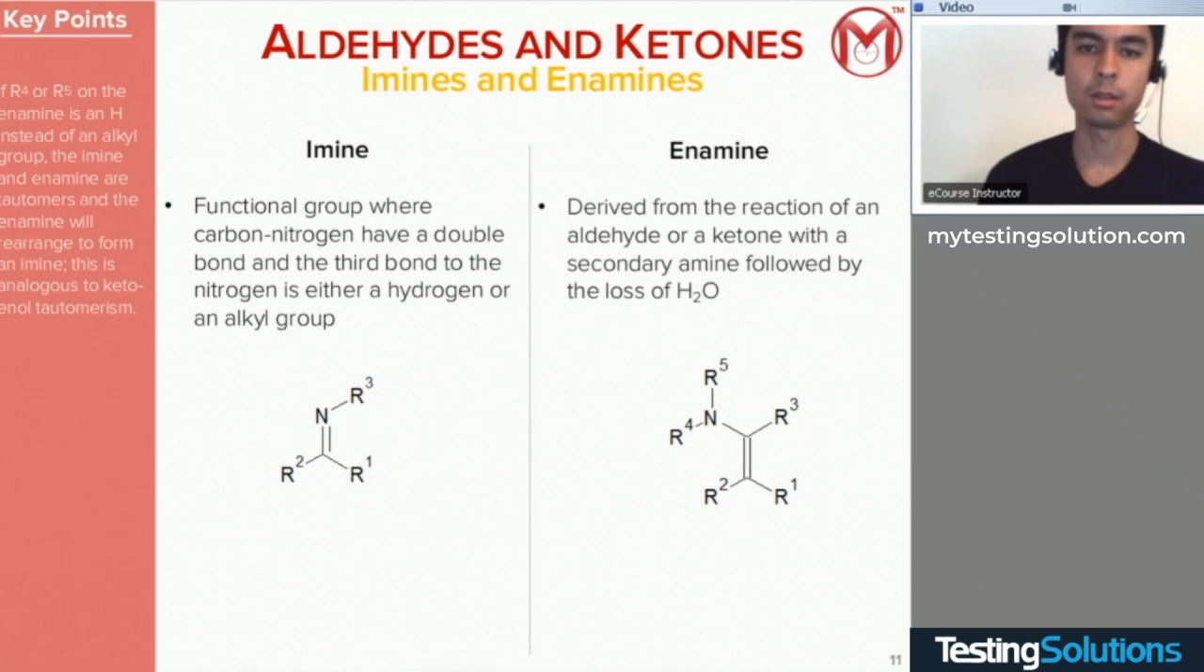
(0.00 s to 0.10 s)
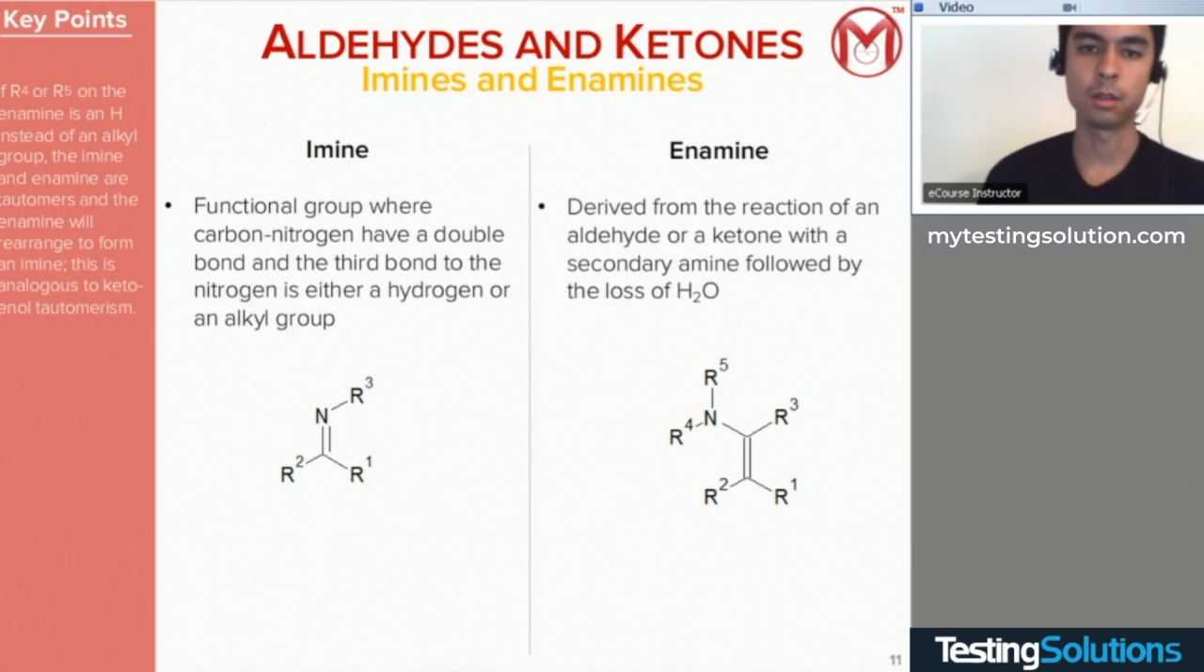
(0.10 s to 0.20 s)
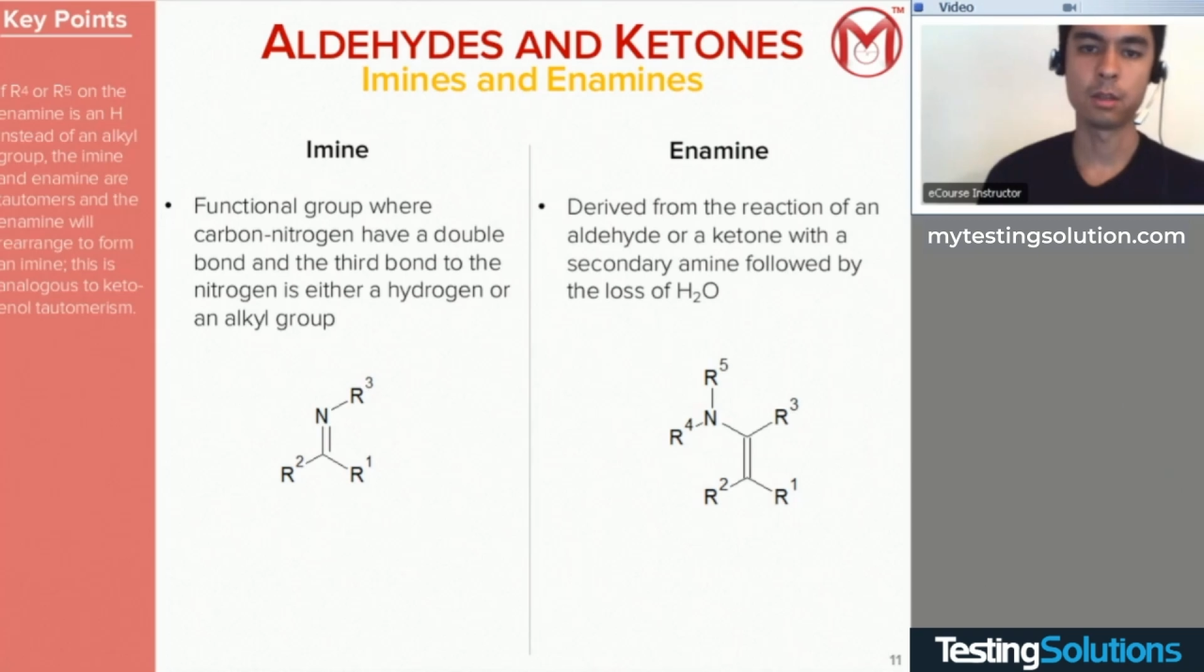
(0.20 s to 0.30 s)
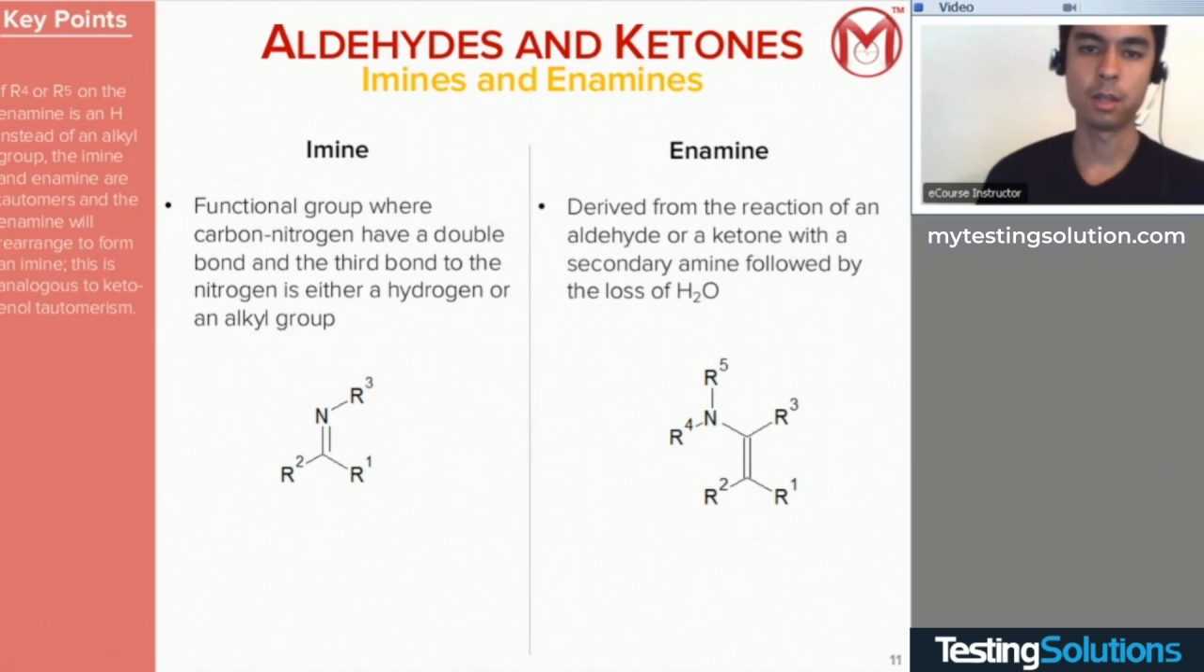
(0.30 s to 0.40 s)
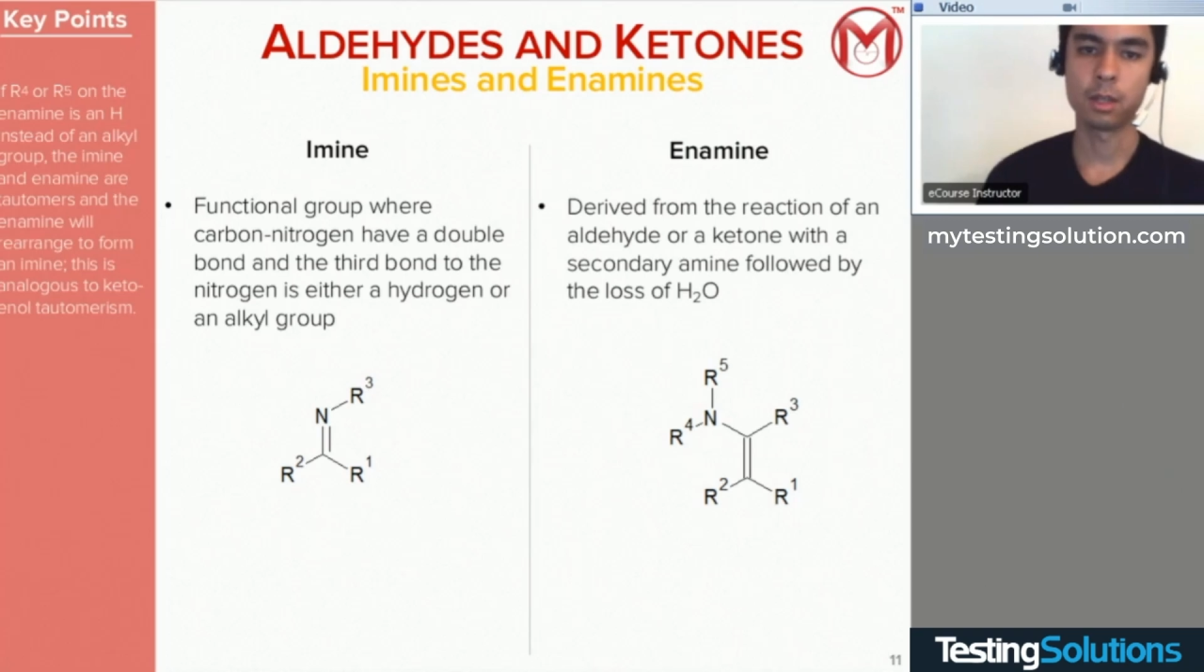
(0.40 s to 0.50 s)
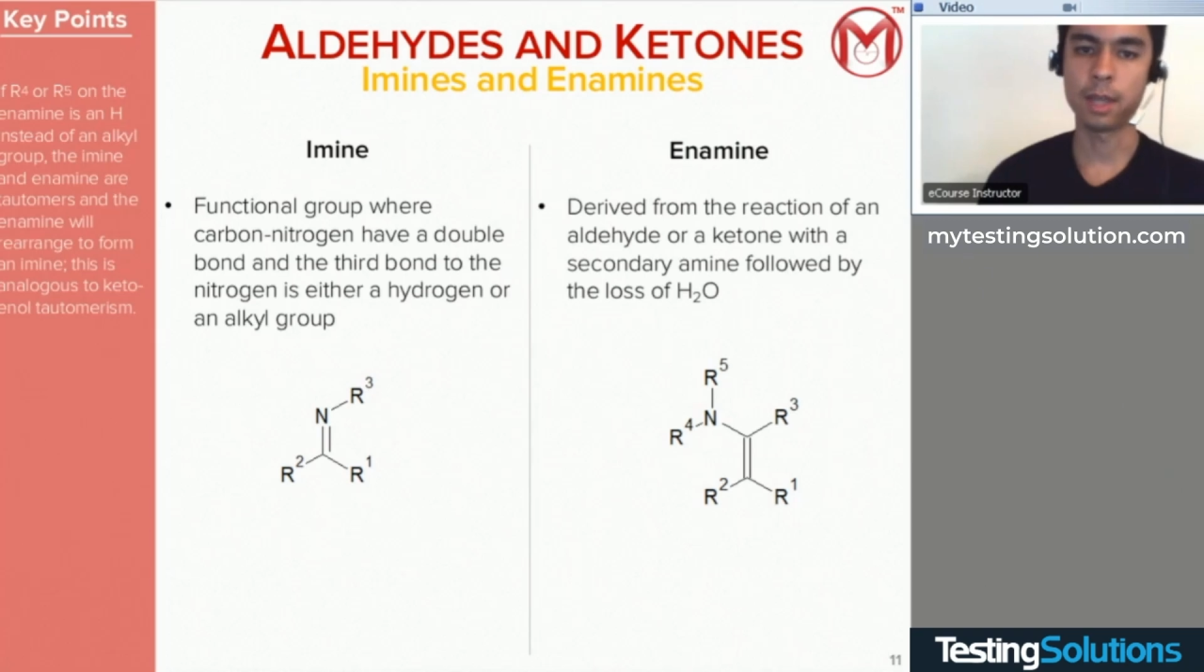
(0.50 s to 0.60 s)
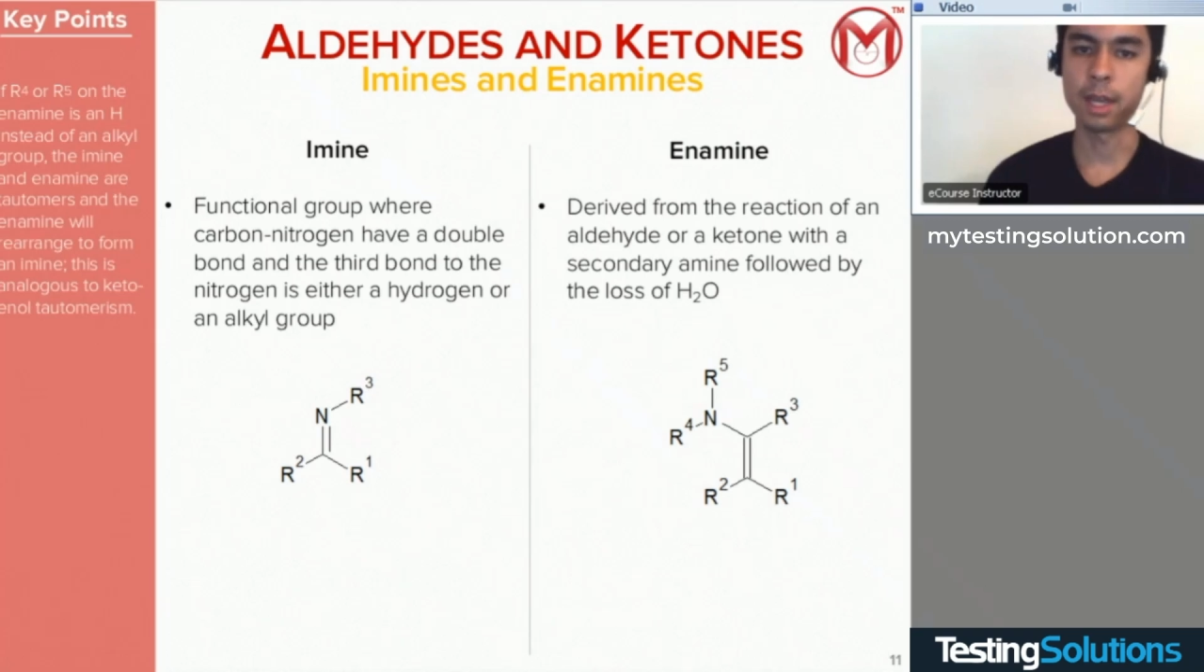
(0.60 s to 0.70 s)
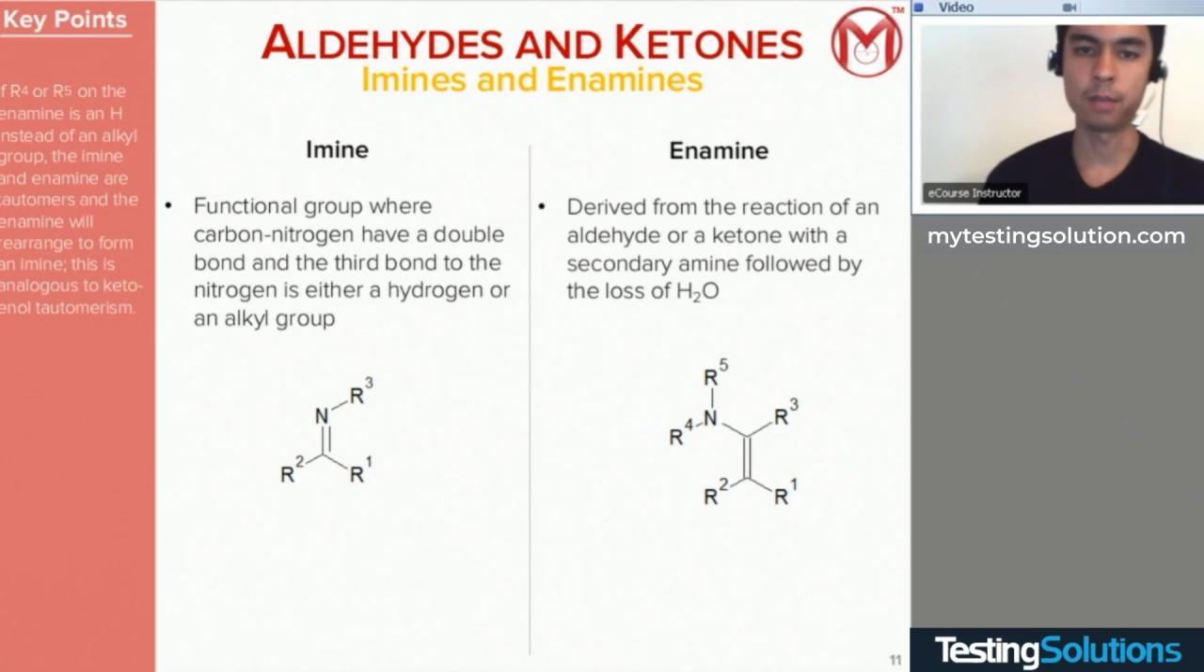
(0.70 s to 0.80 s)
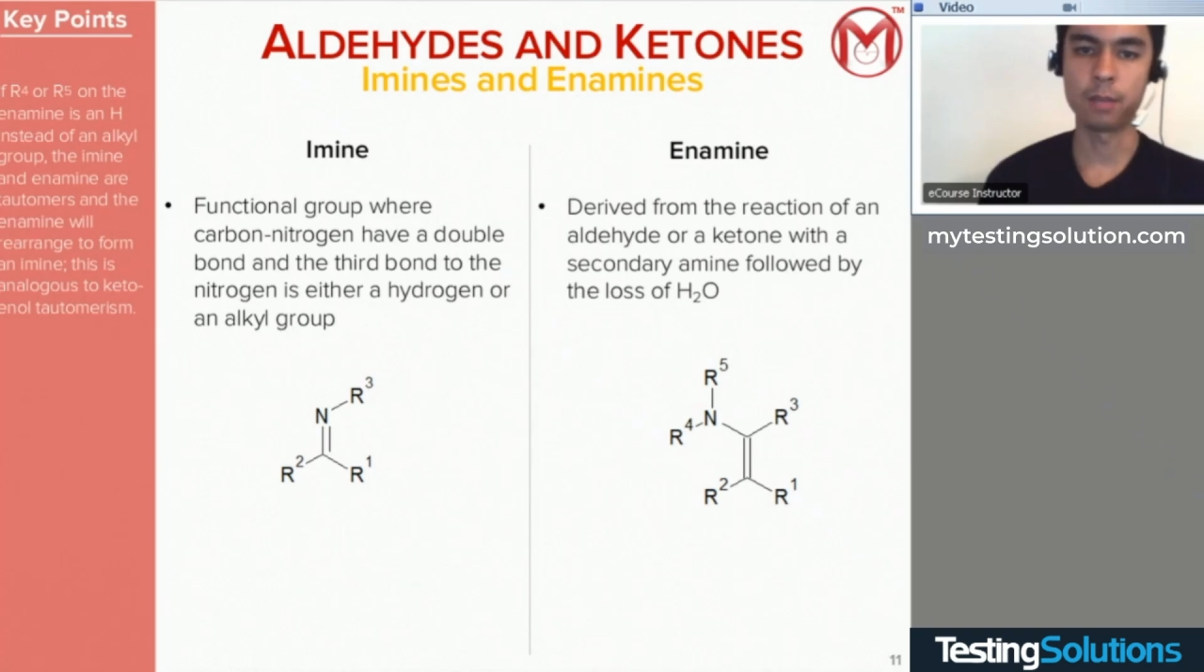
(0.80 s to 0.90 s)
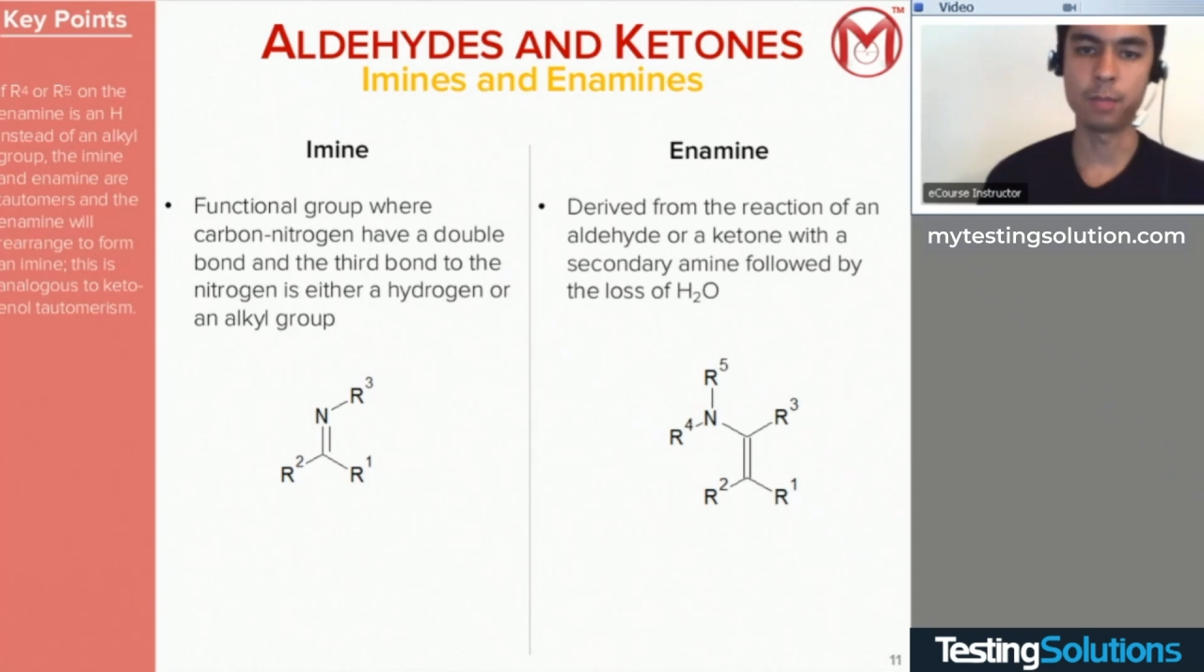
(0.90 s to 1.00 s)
can be